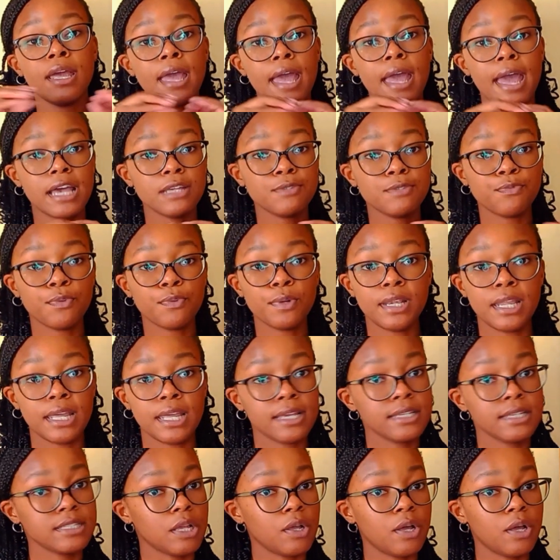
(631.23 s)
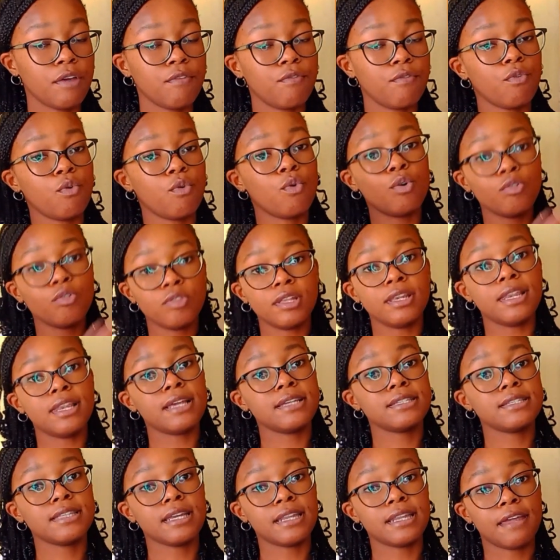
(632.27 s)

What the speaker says: As for links, I'll have all the links that